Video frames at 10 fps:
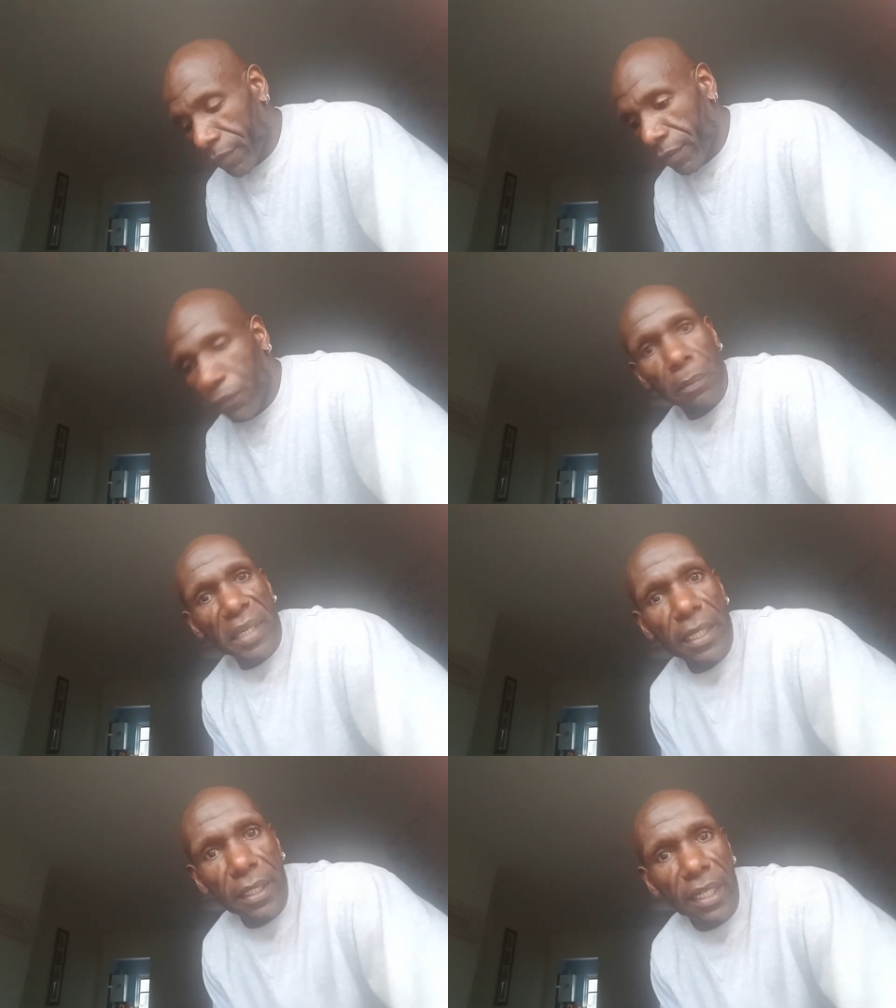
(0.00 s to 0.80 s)
for
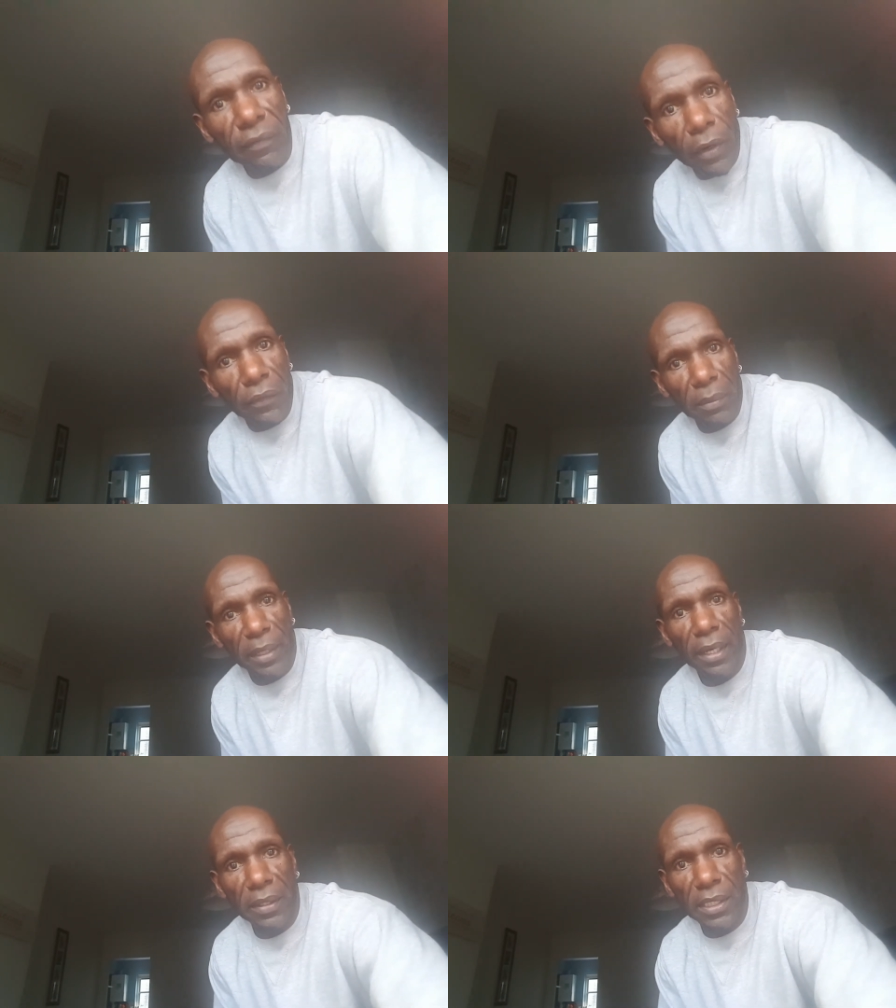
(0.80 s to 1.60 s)
being involved in
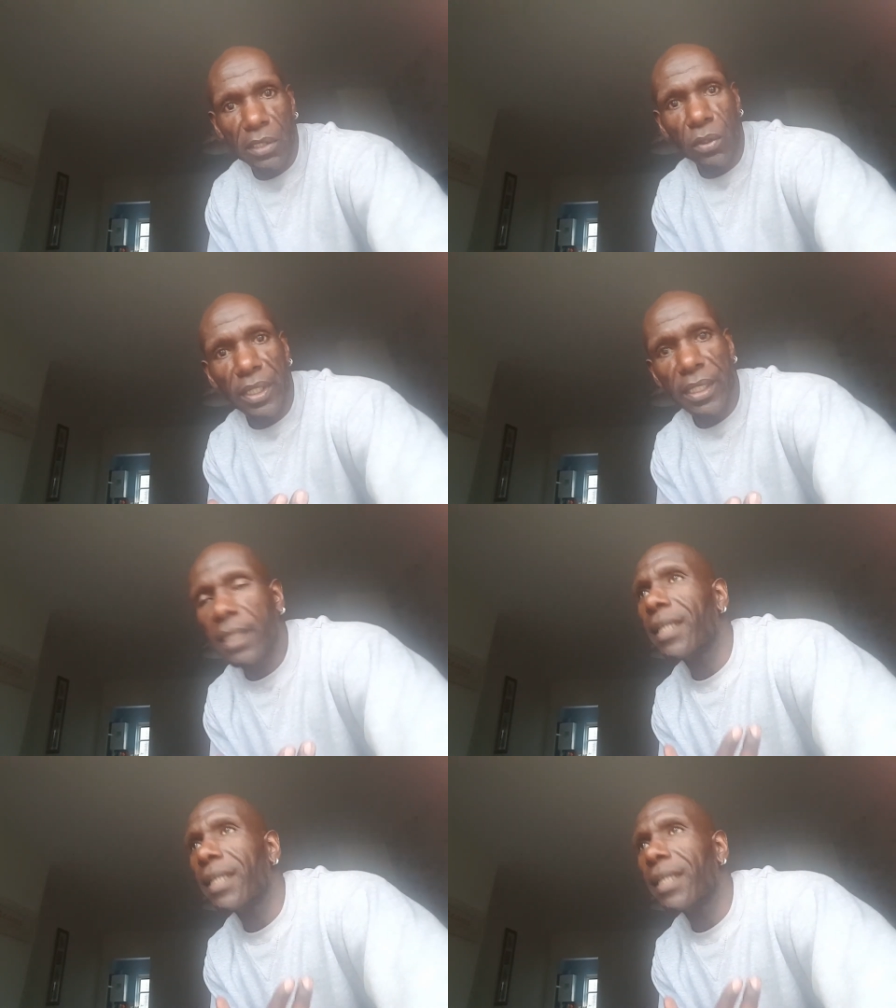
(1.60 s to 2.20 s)
it. It's not.